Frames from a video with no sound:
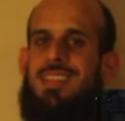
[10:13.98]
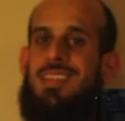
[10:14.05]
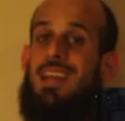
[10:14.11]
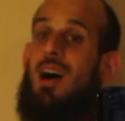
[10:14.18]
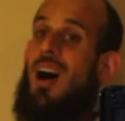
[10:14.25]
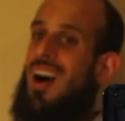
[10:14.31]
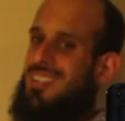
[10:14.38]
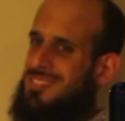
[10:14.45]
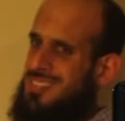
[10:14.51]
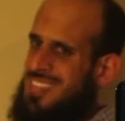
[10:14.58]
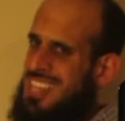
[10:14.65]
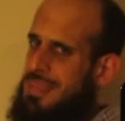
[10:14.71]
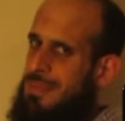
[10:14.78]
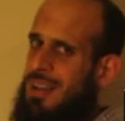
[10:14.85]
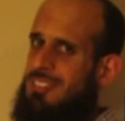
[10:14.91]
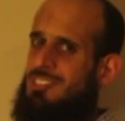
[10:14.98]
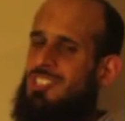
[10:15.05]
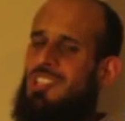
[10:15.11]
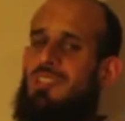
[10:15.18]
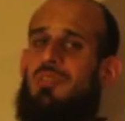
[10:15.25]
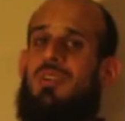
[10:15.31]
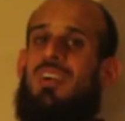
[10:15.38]
Now also think about
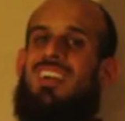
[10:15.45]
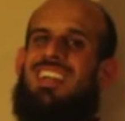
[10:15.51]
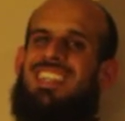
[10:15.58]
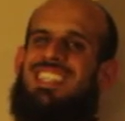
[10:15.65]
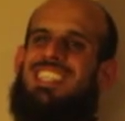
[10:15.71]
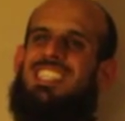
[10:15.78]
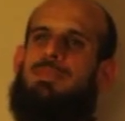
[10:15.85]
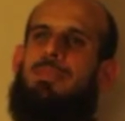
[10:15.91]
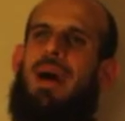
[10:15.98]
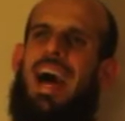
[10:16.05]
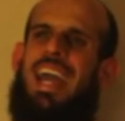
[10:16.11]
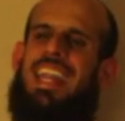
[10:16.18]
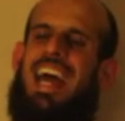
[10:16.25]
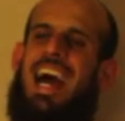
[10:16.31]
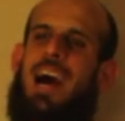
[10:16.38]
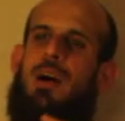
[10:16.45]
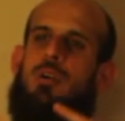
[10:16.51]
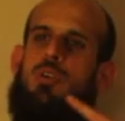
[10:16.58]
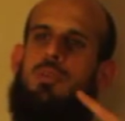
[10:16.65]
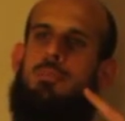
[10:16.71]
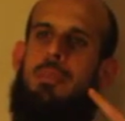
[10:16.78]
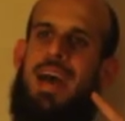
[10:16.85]
too, despite
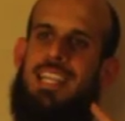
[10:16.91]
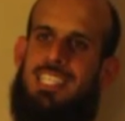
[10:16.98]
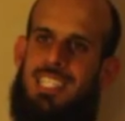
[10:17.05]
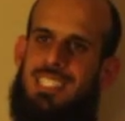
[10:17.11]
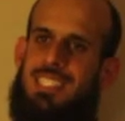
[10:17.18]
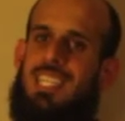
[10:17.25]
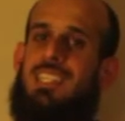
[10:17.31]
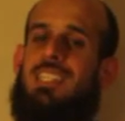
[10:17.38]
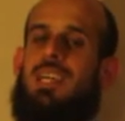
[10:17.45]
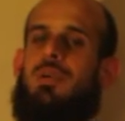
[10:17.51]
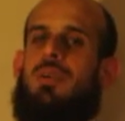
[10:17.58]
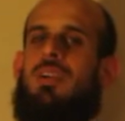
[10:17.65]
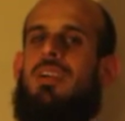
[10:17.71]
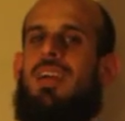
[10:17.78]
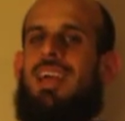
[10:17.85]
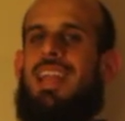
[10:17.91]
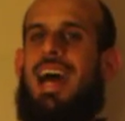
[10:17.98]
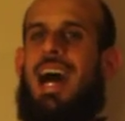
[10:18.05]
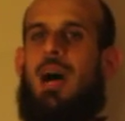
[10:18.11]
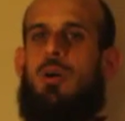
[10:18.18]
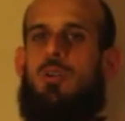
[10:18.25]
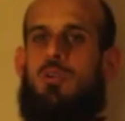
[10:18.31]
how majestic they were and
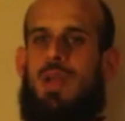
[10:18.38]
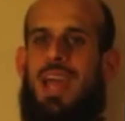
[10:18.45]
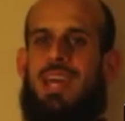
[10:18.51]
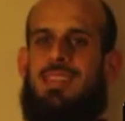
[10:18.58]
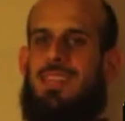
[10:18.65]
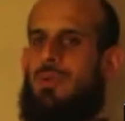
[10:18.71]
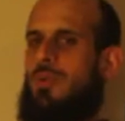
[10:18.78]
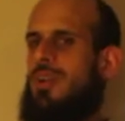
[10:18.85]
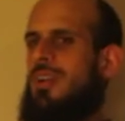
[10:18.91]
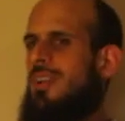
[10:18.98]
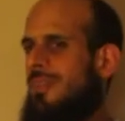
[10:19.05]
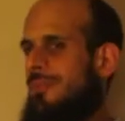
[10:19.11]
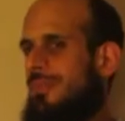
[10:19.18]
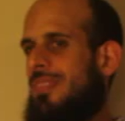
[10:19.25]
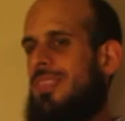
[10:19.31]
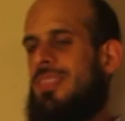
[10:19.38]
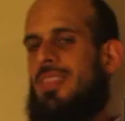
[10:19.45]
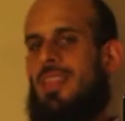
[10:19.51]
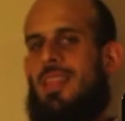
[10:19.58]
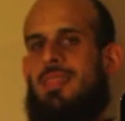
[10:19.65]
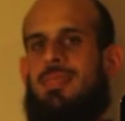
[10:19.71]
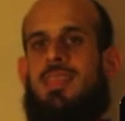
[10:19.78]
how grand they were,
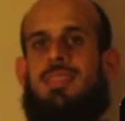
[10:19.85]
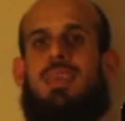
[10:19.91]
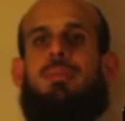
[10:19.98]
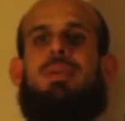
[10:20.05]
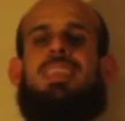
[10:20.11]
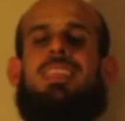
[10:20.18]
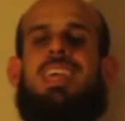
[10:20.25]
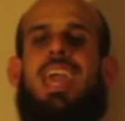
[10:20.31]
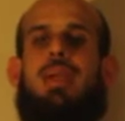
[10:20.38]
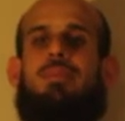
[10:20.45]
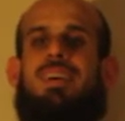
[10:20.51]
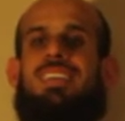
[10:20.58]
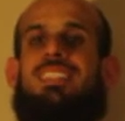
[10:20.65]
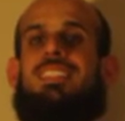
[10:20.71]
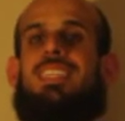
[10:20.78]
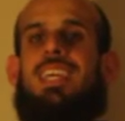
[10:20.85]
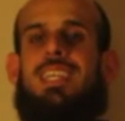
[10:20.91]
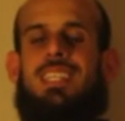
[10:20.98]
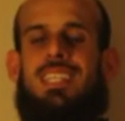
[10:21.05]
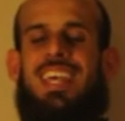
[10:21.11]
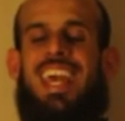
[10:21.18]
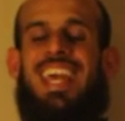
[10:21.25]
that they became
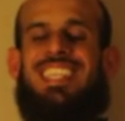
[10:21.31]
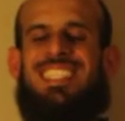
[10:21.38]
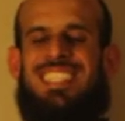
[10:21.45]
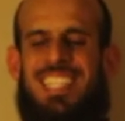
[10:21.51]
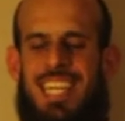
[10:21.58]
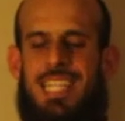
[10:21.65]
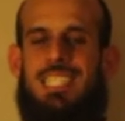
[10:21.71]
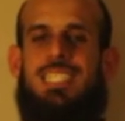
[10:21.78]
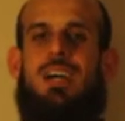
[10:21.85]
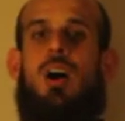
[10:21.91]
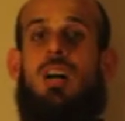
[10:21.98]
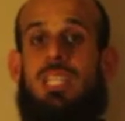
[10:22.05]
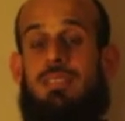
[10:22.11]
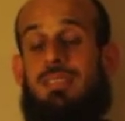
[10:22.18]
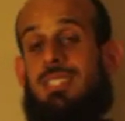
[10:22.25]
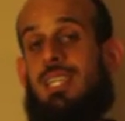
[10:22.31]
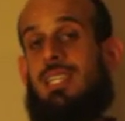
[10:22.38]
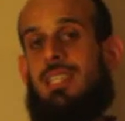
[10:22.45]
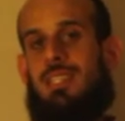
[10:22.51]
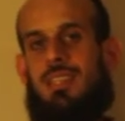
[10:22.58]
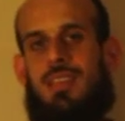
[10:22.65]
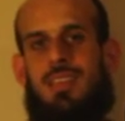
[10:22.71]
extinct all of a
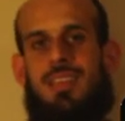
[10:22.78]
sudden.